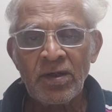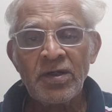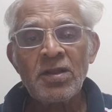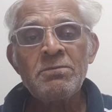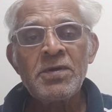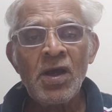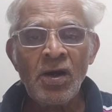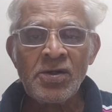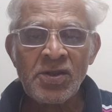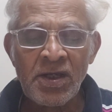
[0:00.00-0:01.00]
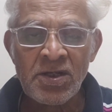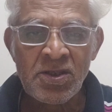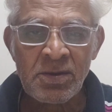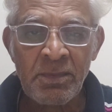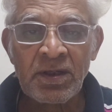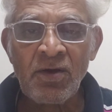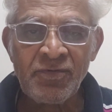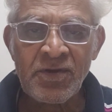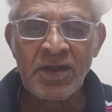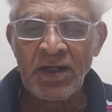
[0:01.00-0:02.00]
It is beyond science.
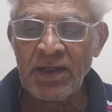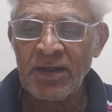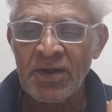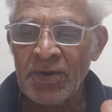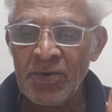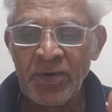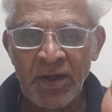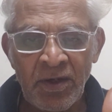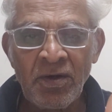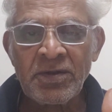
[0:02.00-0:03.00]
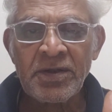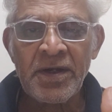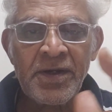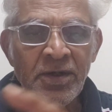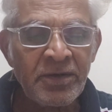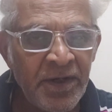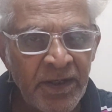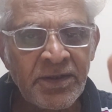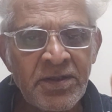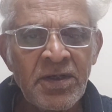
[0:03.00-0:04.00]
Metaphysically, you cannot
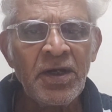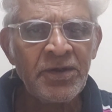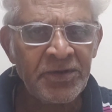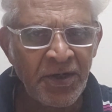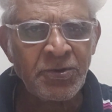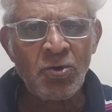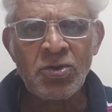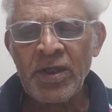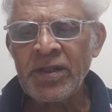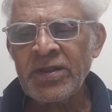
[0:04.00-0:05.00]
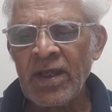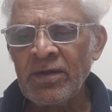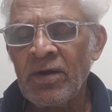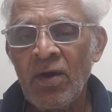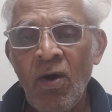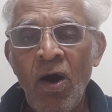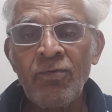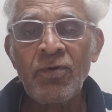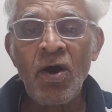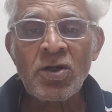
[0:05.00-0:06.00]
deduce anything
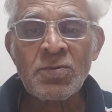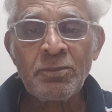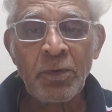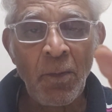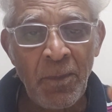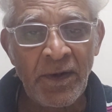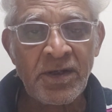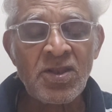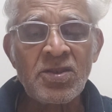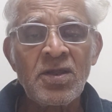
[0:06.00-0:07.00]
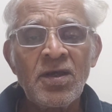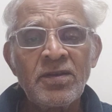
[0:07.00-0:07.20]
of God's properties,